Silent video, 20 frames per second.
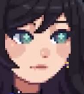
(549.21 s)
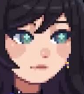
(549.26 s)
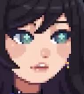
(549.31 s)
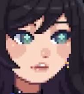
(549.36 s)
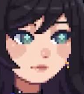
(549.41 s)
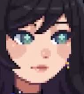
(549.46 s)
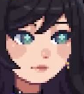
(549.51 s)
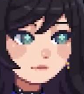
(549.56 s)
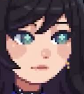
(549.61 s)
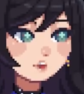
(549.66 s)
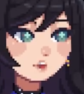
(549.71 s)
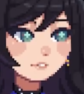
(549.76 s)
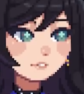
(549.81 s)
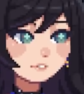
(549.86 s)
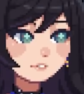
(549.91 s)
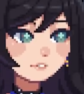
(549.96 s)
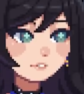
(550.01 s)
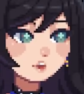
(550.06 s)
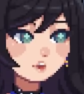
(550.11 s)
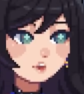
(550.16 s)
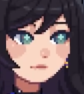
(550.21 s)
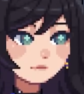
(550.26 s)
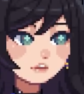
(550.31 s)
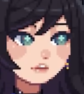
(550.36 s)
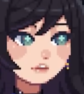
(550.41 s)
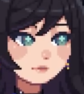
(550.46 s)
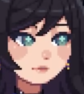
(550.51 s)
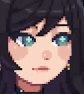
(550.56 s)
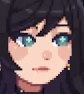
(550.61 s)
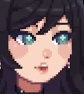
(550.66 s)
But yeah, so with
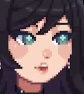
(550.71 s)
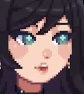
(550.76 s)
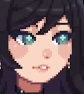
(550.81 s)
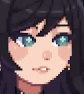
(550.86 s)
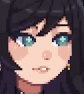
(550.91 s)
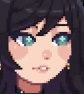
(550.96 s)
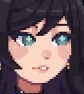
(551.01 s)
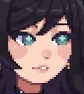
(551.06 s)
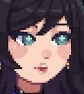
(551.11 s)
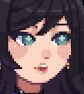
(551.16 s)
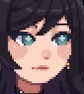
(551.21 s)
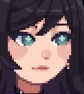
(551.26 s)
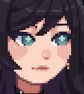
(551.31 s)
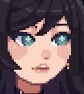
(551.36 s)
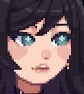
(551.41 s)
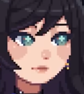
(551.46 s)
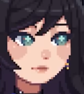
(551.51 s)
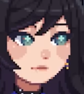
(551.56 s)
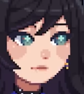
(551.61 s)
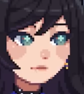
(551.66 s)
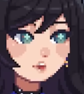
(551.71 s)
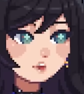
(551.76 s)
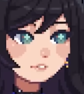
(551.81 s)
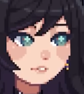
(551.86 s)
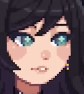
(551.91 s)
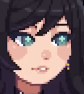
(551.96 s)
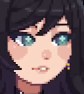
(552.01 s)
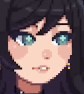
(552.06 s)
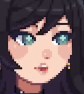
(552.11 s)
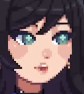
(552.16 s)
Sampo's case, you just
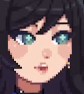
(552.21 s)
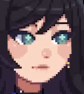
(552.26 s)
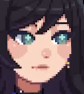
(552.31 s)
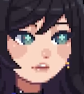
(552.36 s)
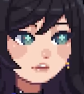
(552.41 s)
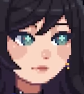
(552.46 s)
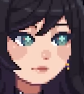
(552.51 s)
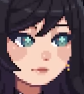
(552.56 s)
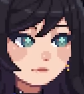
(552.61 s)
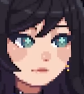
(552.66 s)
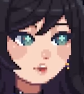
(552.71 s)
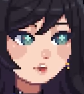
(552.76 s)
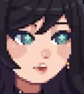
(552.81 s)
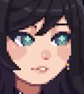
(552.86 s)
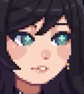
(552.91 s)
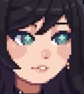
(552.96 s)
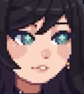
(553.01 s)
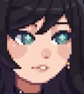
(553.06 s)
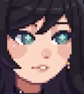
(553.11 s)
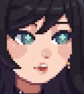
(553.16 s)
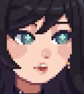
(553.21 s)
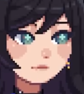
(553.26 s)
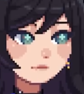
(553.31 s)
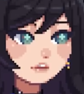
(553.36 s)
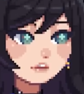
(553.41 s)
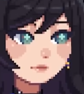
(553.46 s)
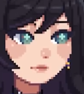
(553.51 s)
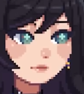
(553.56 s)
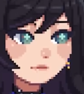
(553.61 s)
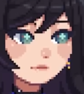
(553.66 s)
want to prioritize the attack, the
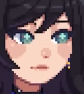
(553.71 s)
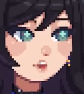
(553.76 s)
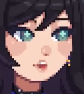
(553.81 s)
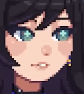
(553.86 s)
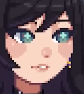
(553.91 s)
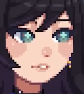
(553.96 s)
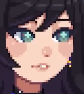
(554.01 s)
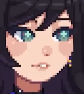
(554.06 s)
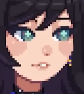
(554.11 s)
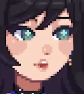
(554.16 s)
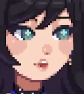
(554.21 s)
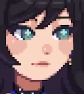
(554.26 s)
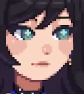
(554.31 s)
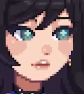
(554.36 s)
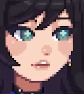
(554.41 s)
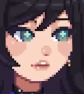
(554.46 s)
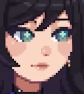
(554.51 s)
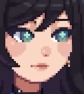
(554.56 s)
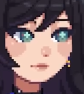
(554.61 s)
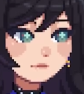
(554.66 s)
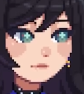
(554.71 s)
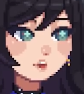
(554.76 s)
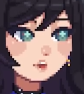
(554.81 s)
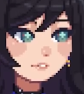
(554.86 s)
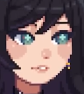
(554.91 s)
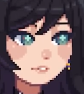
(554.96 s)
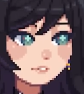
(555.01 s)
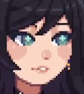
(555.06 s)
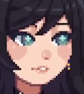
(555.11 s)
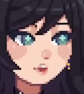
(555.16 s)
speed, potentially the
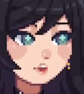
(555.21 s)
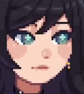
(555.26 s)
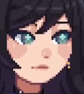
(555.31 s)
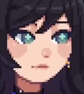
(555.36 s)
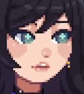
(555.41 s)
break effect.